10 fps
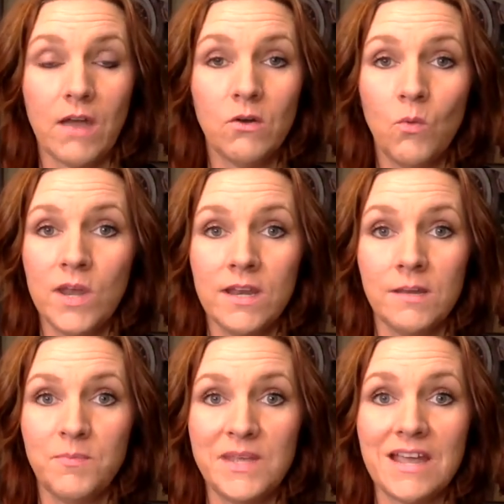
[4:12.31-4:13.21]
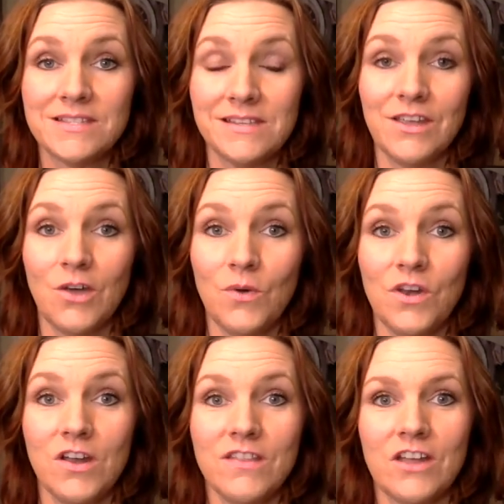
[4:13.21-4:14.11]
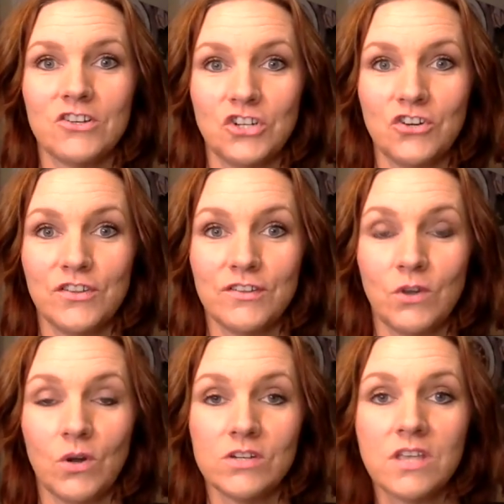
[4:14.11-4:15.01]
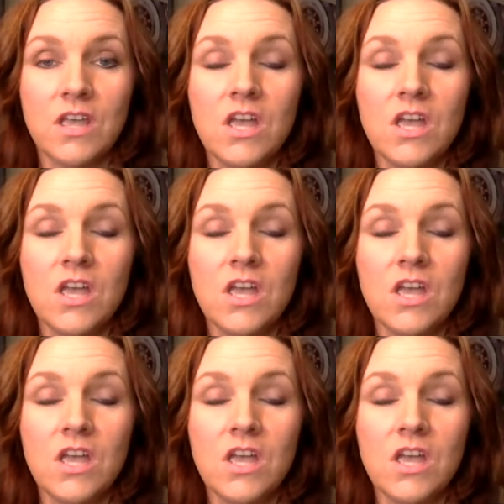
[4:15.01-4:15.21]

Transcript: I don't want any BSing going on in that journal of yours.